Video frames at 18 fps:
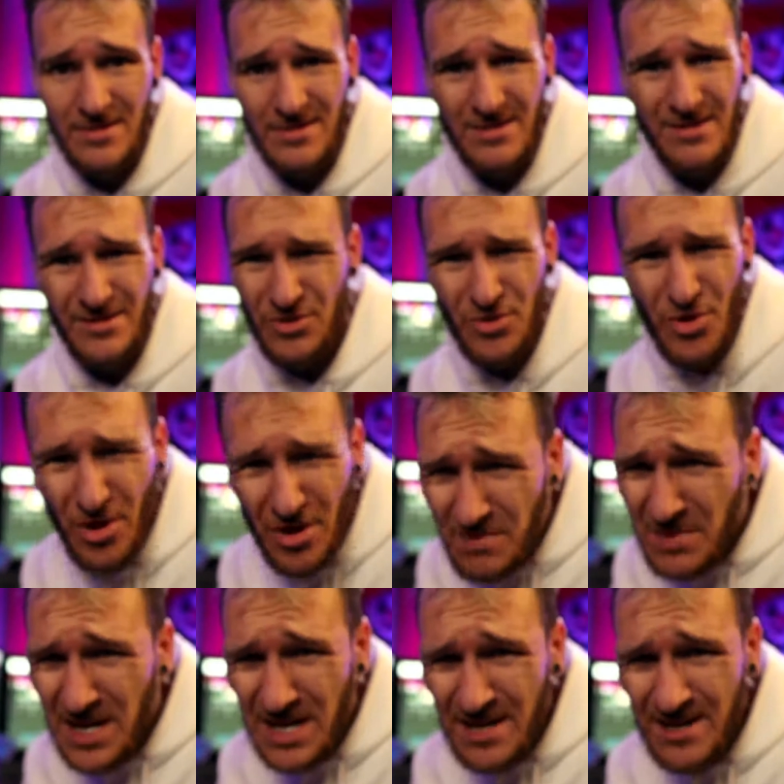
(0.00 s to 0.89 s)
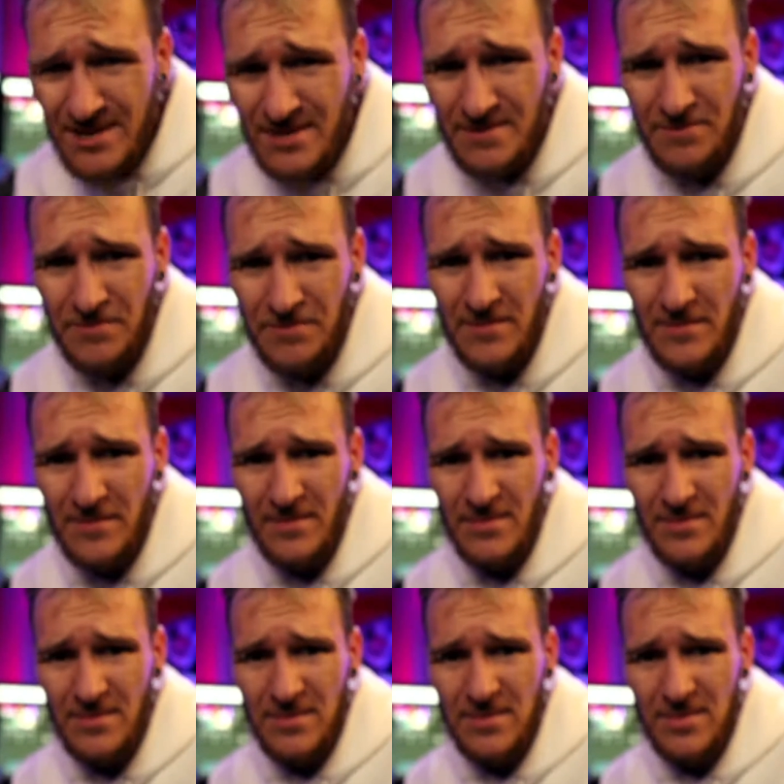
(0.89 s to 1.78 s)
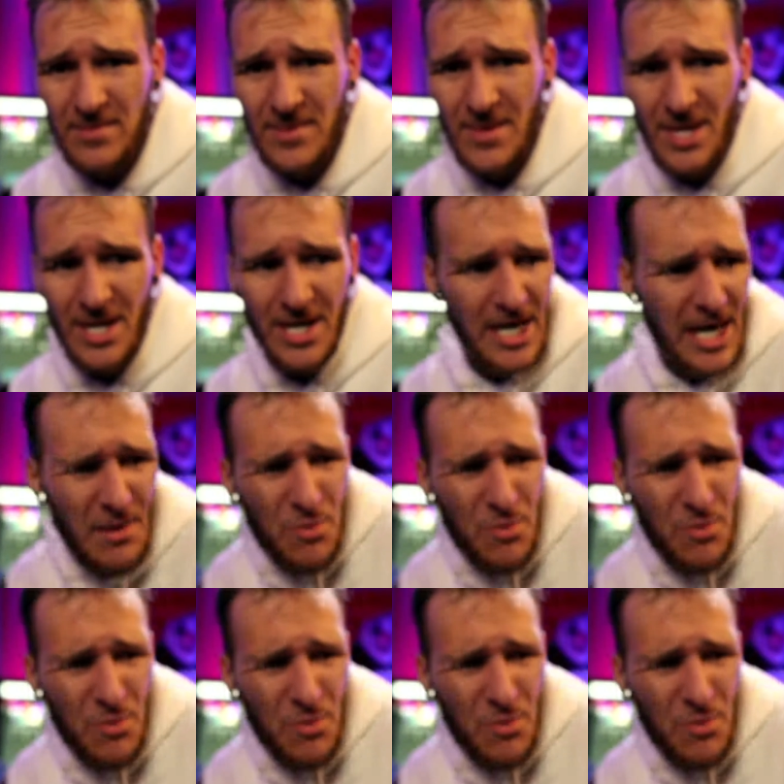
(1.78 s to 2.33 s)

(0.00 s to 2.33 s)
You know what I mean? It